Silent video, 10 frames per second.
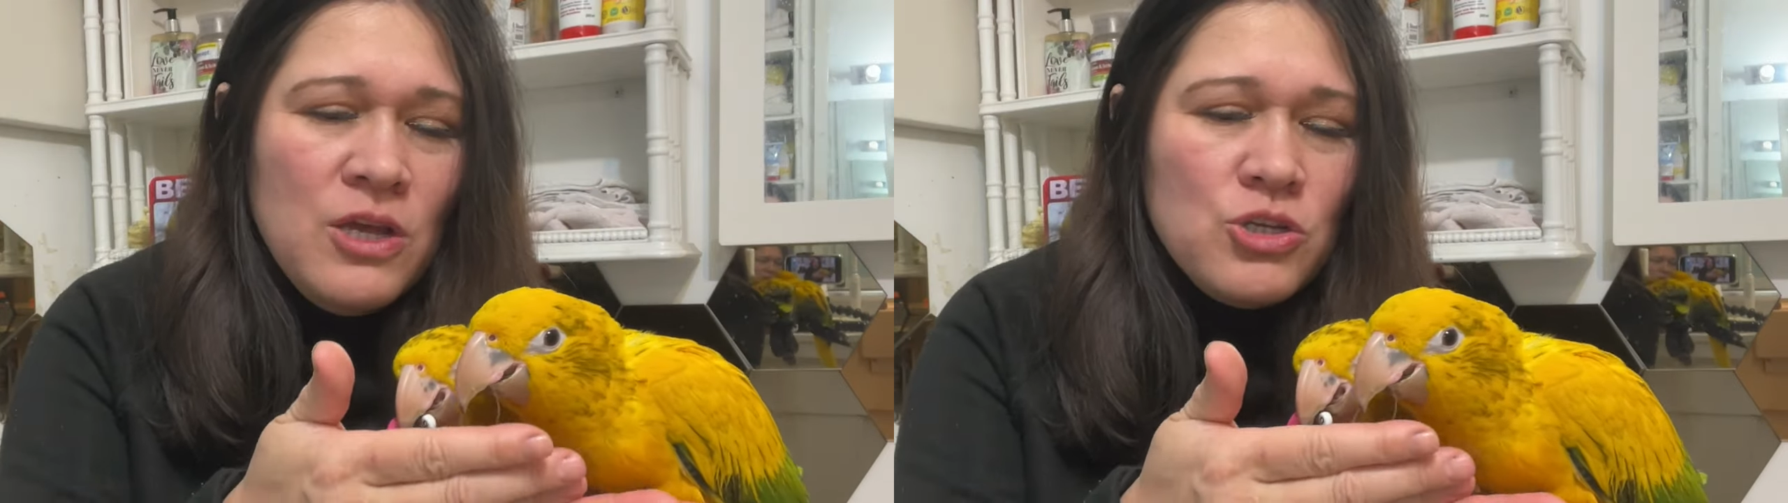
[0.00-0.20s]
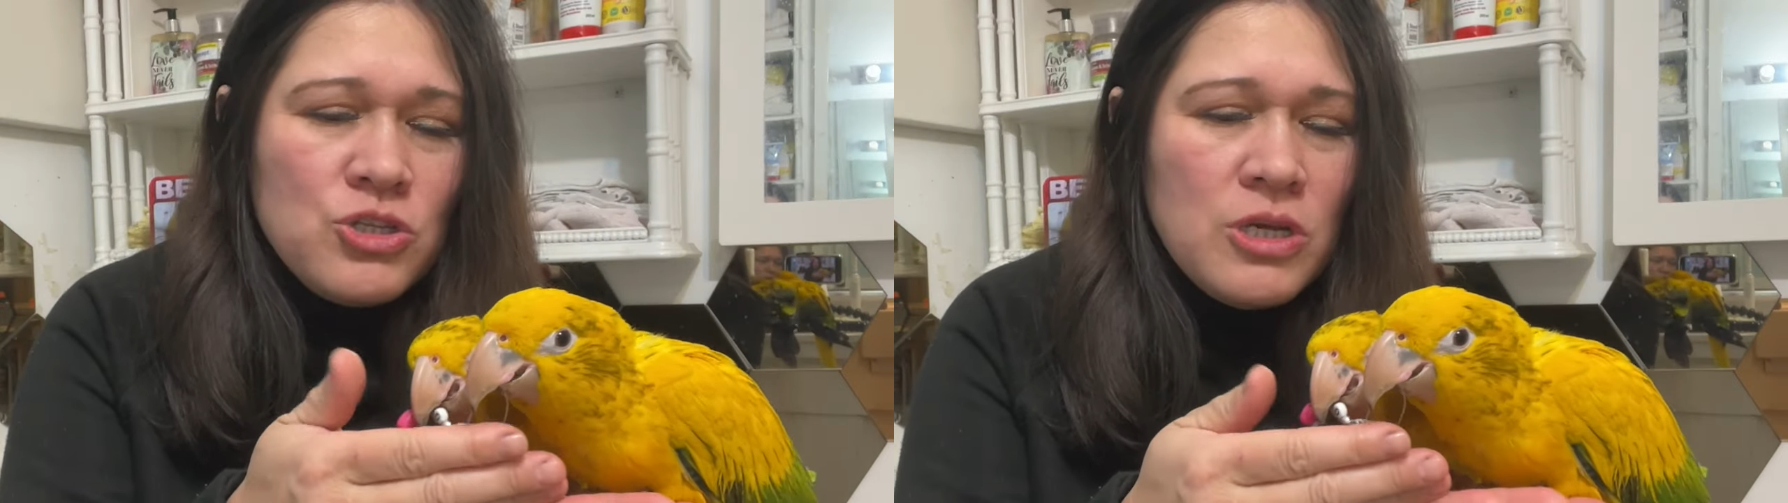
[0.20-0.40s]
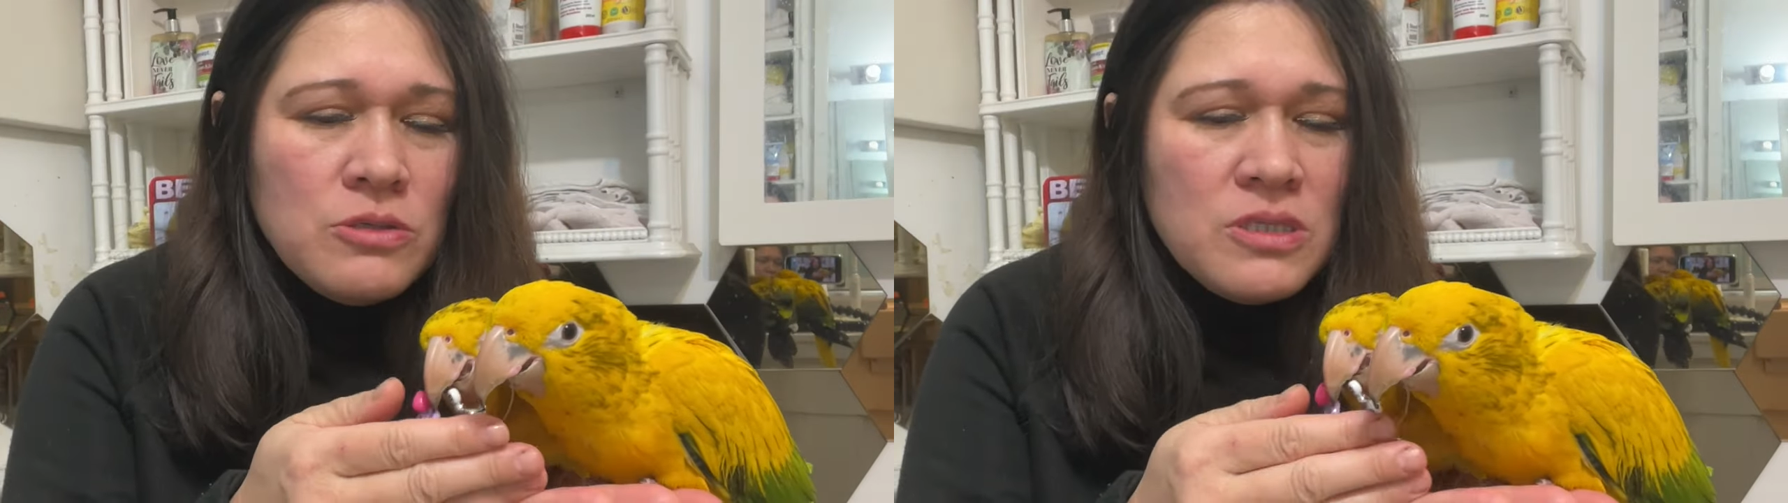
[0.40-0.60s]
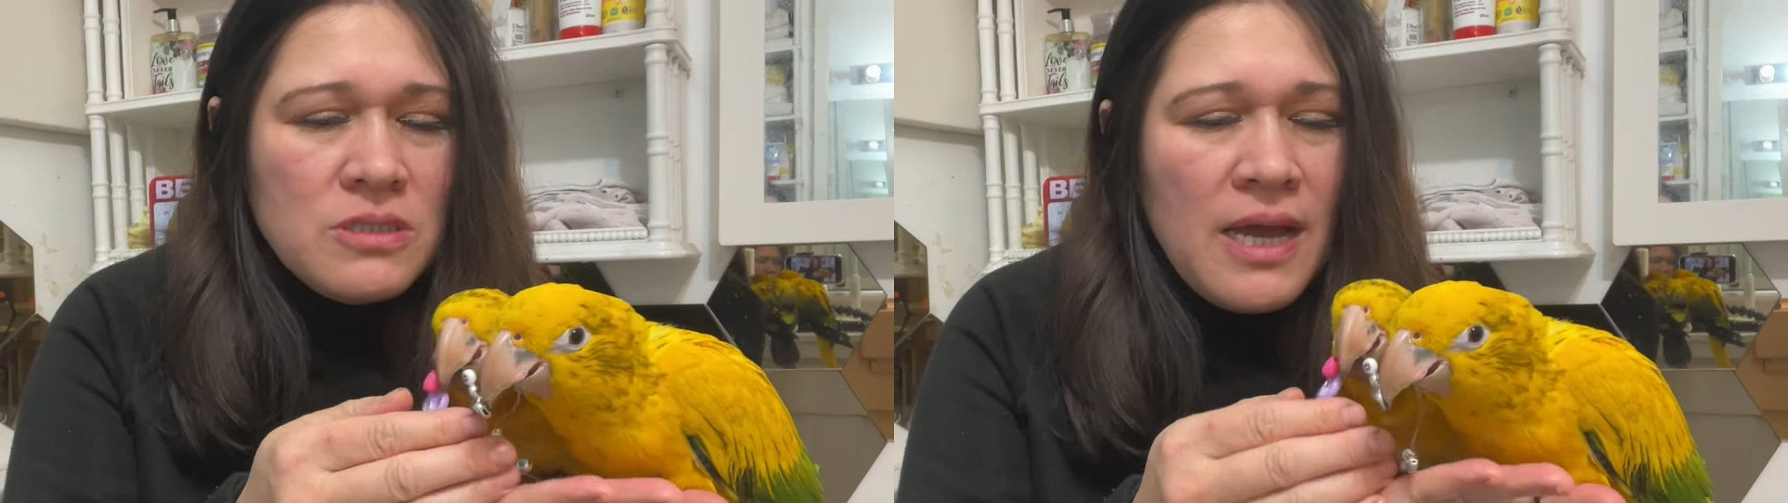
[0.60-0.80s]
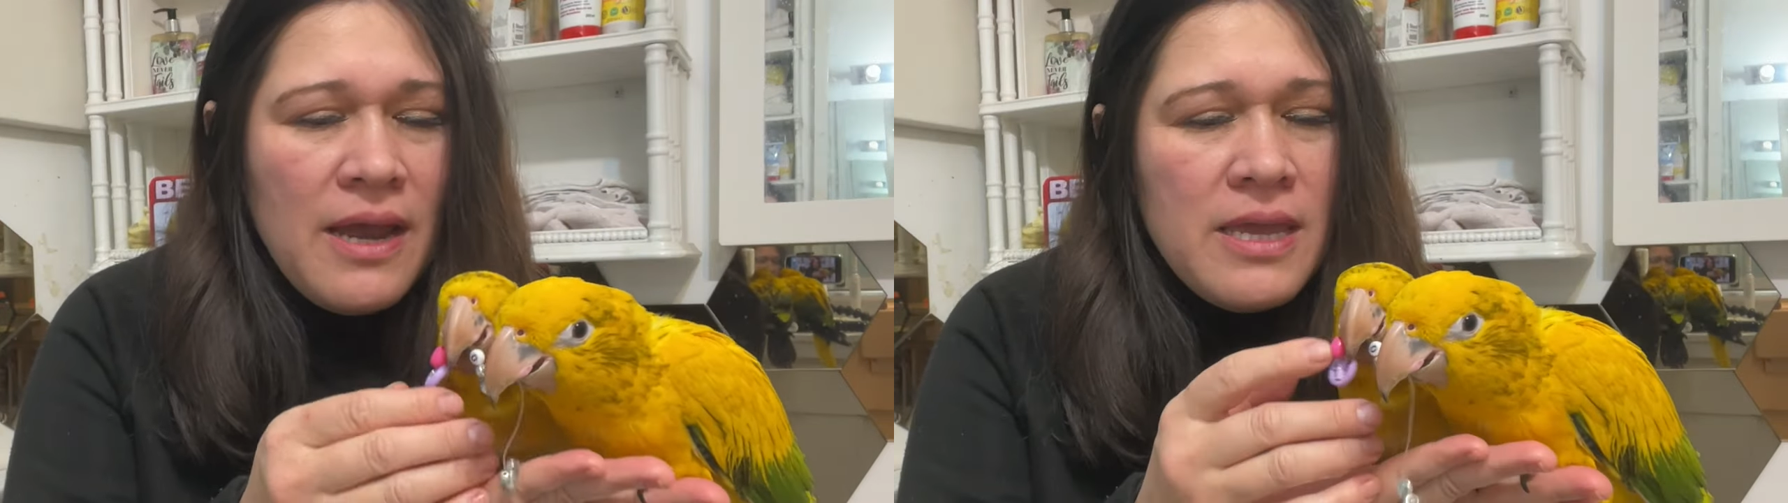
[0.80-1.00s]
So
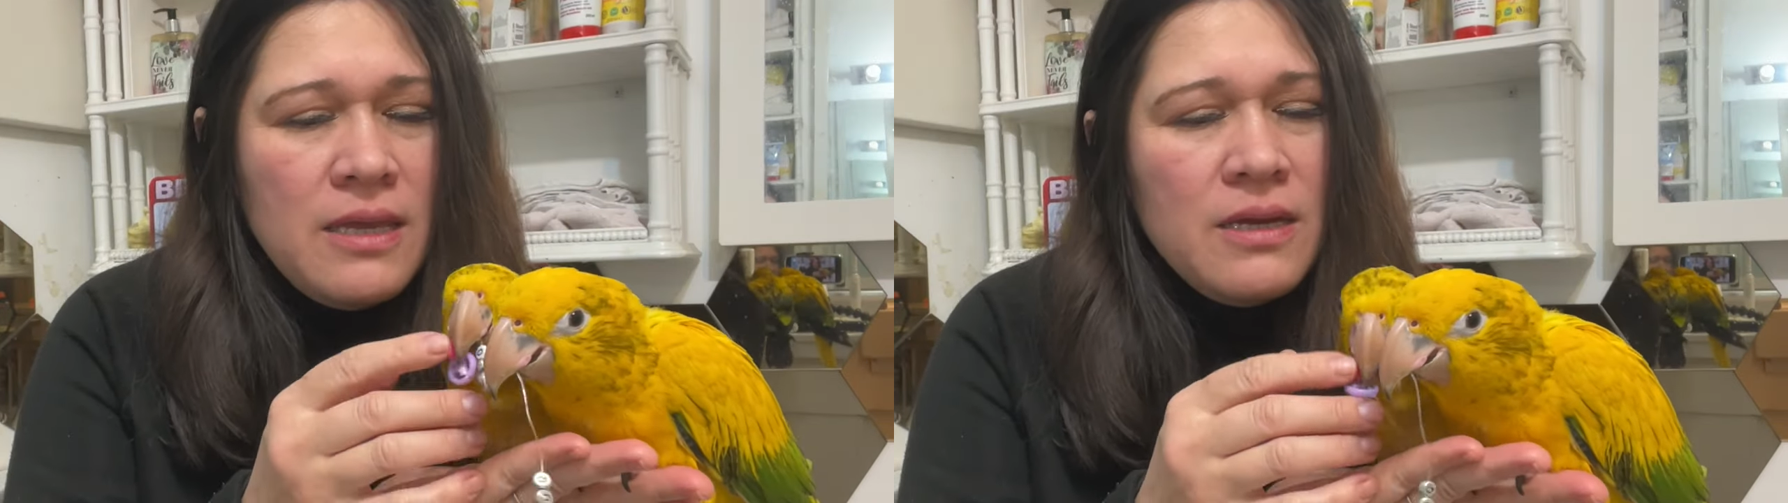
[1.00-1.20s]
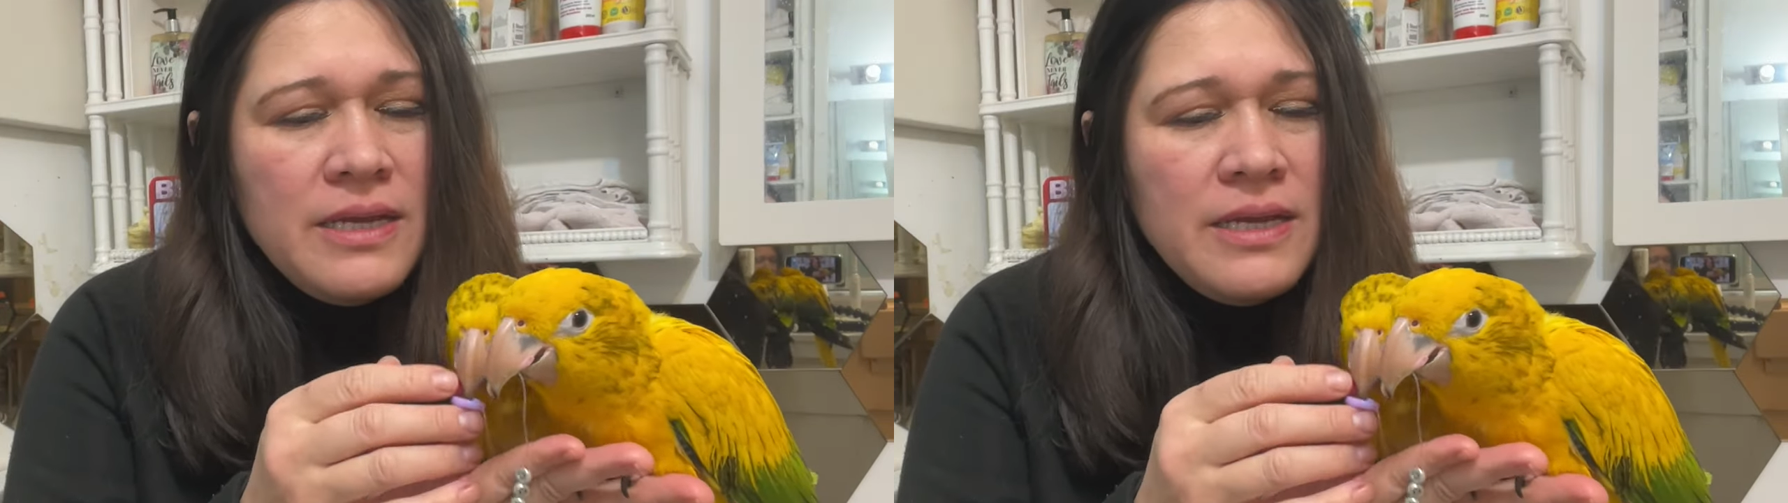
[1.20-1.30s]
Star here,